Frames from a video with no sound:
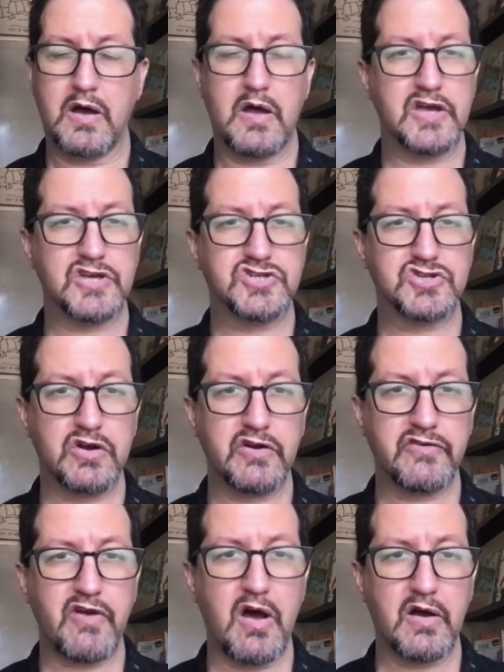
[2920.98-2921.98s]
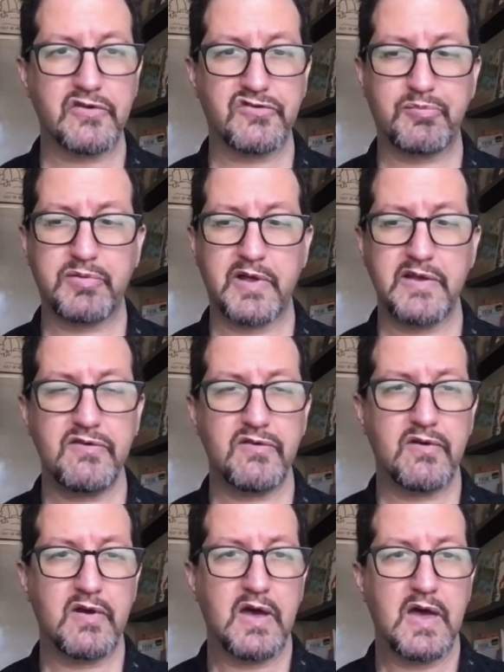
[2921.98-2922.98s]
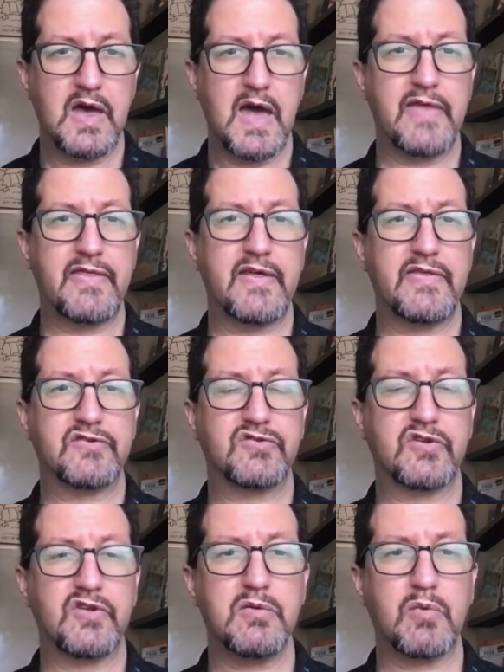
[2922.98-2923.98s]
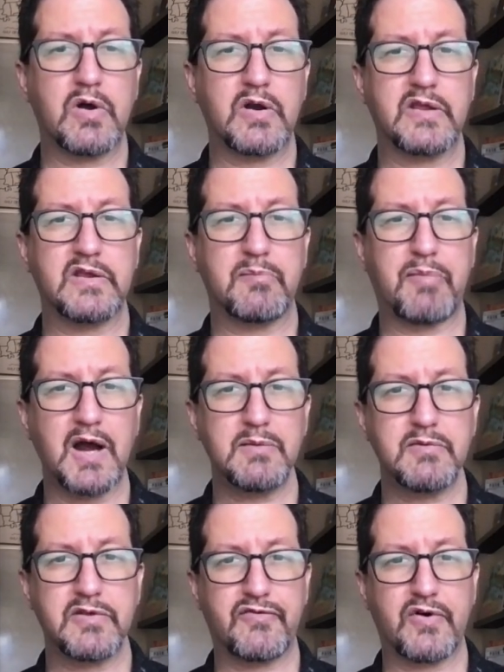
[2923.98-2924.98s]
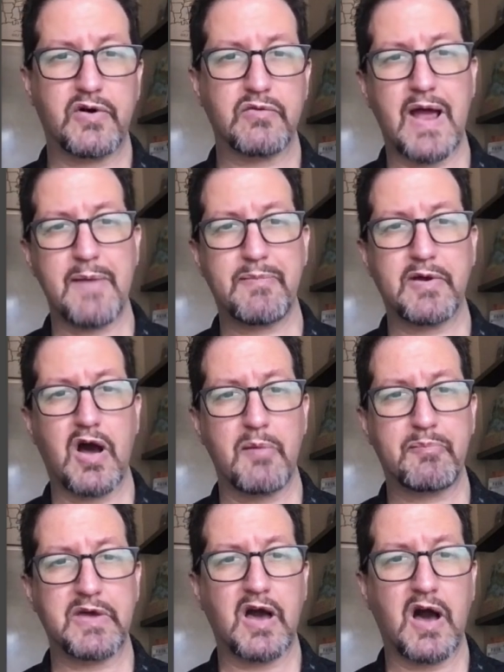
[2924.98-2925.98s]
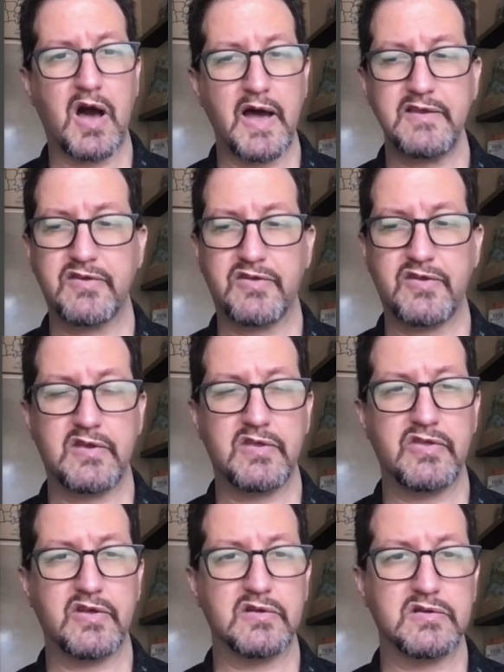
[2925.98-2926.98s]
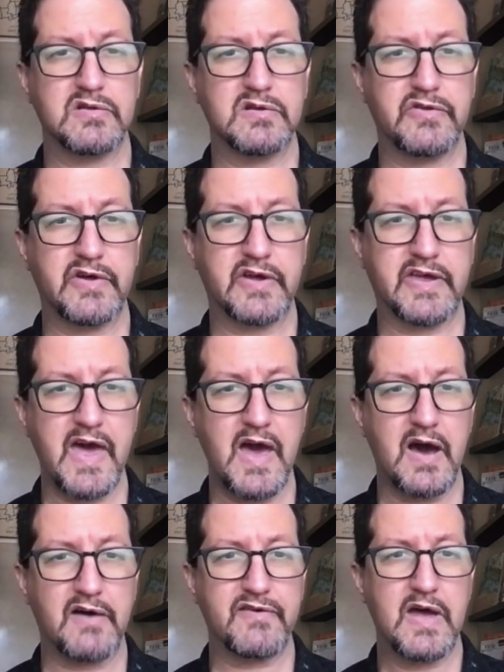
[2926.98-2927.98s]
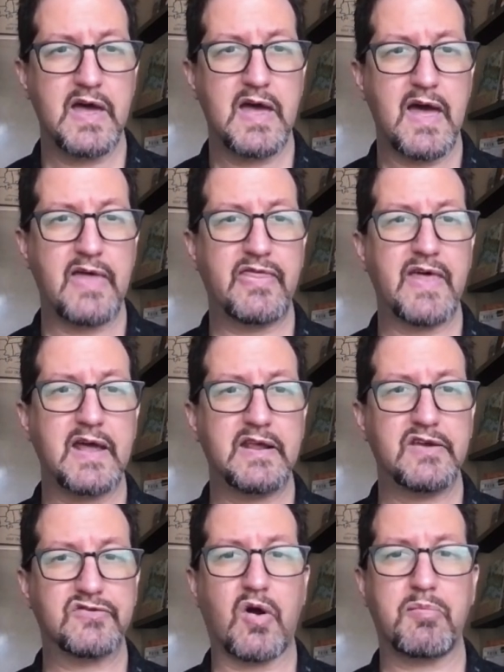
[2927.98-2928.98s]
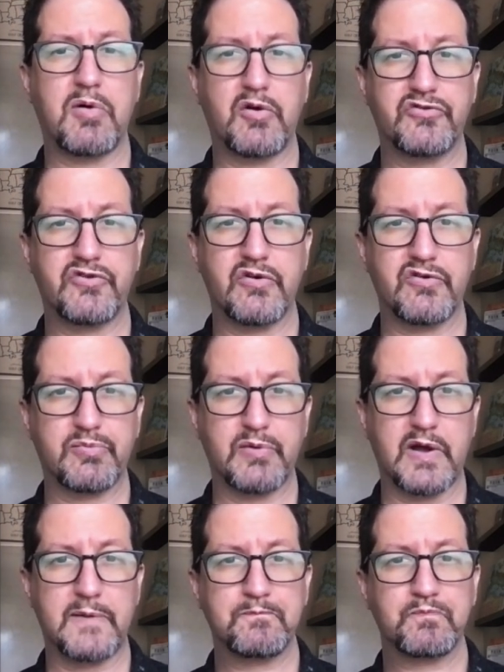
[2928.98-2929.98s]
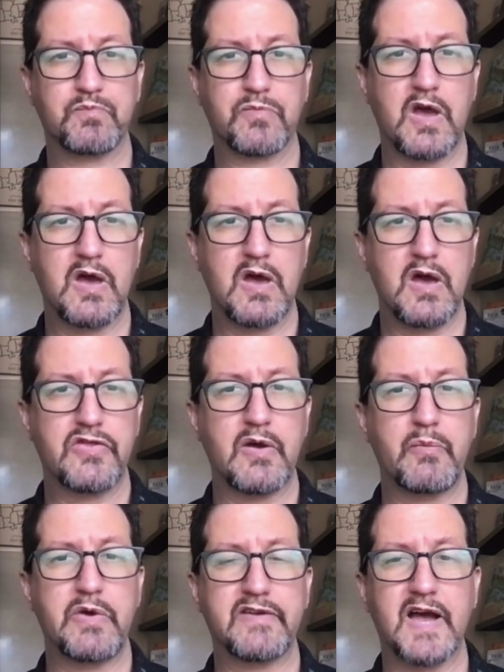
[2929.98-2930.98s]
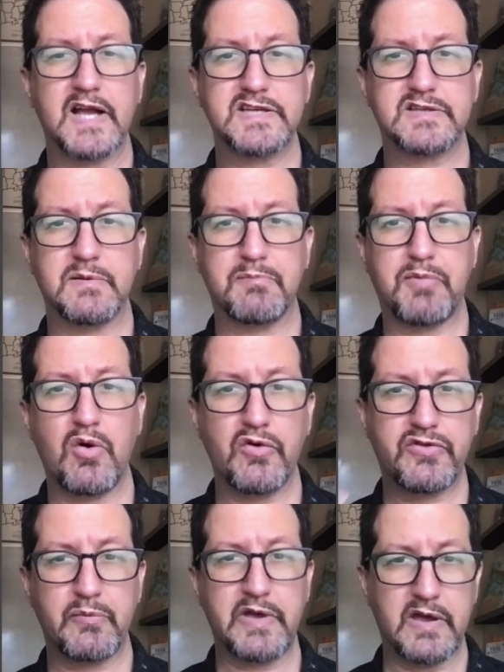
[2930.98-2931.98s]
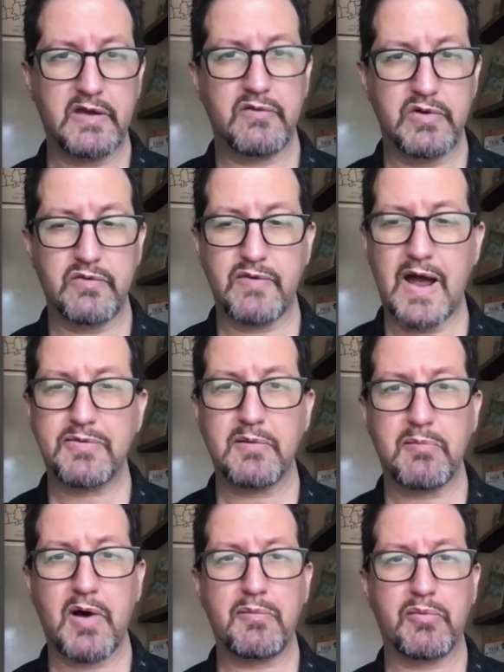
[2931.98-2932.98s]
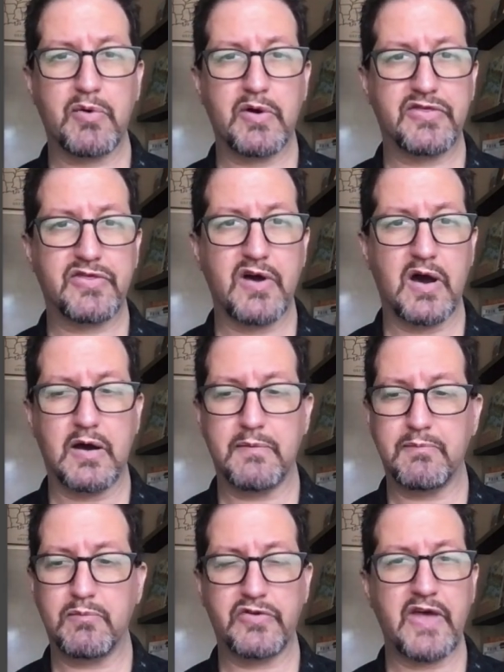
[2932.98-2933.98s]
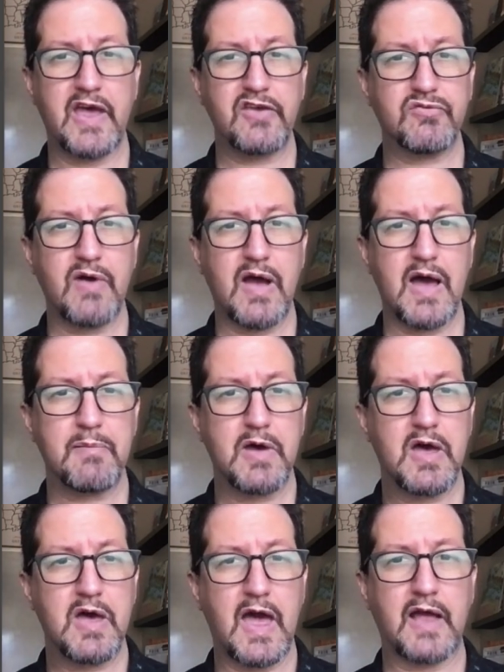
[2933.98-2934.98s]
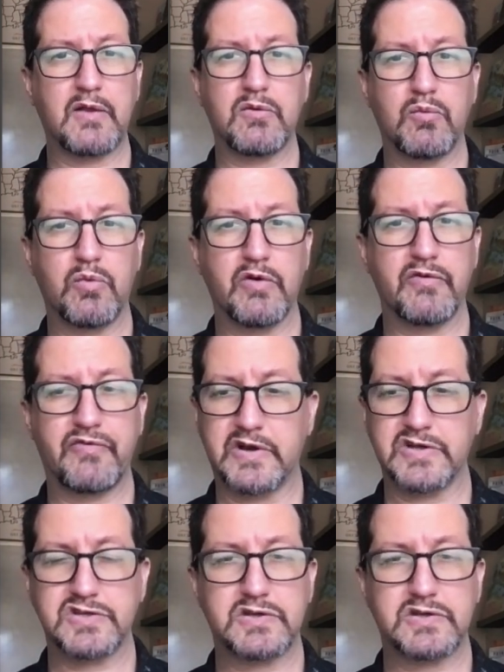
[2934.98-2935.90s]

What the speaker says: sugar tong splint, and then there's another one on the bottom of the foot wrapping up behind the calf, and that is our posterior splint. Then we attach them both, and we wrap them up with ace wrap, and we're finished.